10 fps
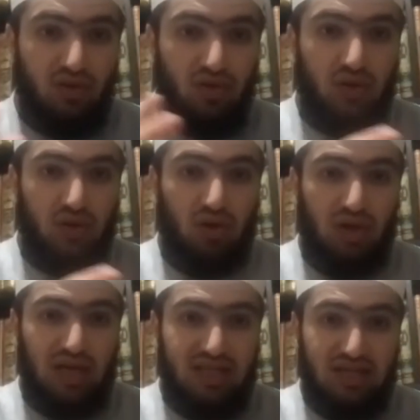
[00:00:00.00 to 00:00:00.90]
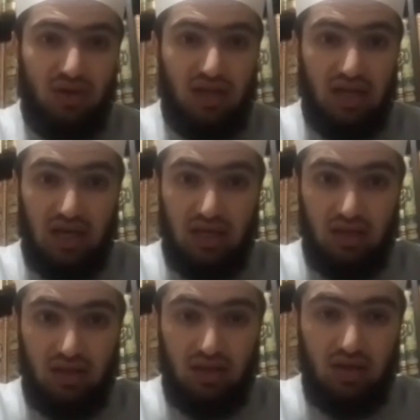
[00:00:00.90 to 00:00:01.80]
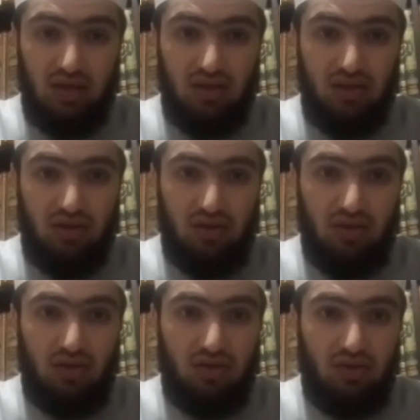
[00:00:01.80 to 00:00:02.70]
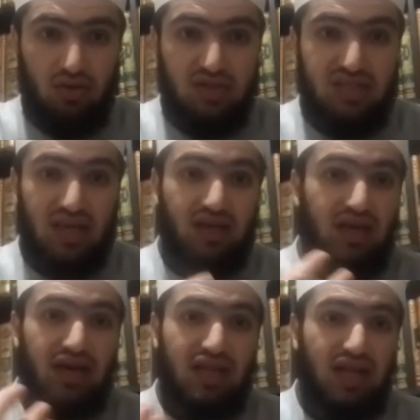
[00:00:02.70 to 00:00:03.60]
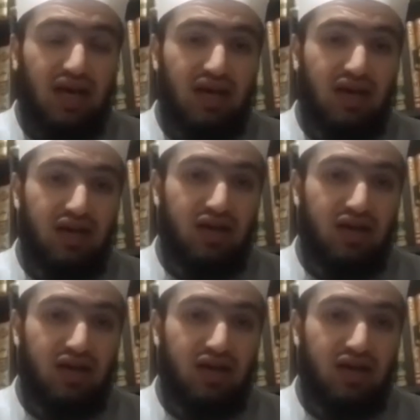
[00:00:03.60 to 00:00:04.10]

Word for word: you are totally attached to Allah. You're saying, Ya Allah,